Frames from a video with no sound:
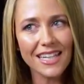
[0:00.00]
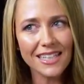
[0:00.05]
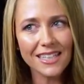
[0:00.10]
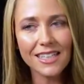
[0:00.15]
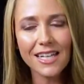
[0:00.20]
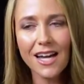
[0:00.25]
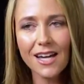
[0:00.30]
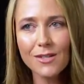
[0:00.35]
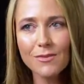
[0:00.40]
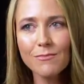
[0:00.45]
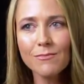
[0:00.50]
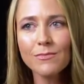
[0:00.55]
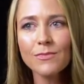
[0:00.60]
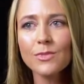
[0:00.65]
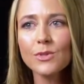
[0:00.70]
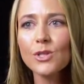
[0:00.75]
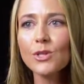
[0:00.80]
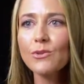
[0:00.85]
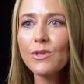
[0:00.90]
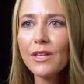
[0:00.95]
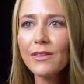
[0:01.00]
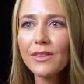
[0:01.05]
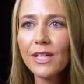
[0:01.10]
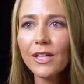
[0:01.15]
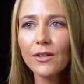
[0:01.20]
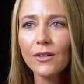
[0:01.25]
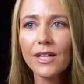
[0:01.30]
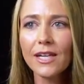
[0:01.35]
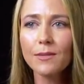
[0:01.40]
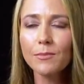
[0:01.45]
income so that
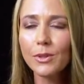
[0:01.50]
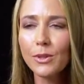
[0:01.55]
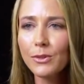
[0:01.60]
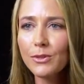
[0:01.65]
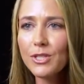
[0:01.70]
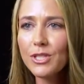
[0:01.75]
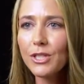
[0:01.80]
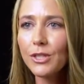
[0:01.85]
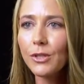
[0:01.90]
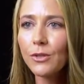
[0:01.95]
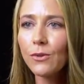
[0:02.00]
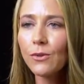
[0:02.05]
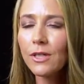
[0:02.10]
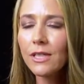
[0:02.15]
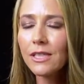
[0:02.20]
they're able to to